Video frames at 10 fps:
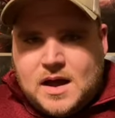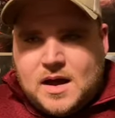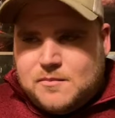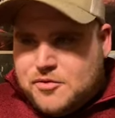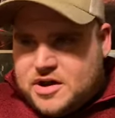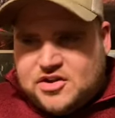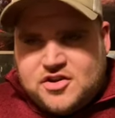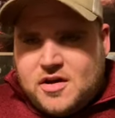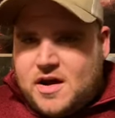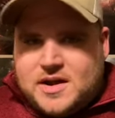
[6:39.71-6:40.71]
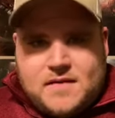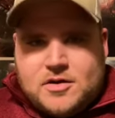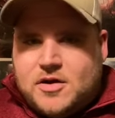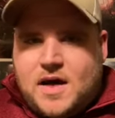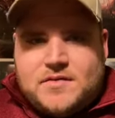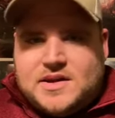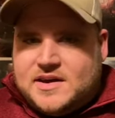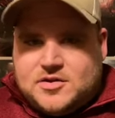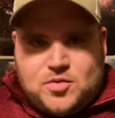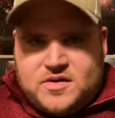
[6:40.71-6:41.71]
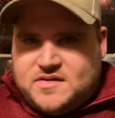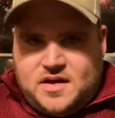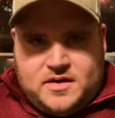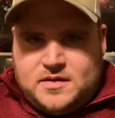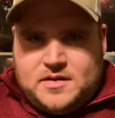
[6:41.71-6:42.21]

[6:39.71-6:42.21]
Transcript: I'm pretty sure I never gravitated towards that.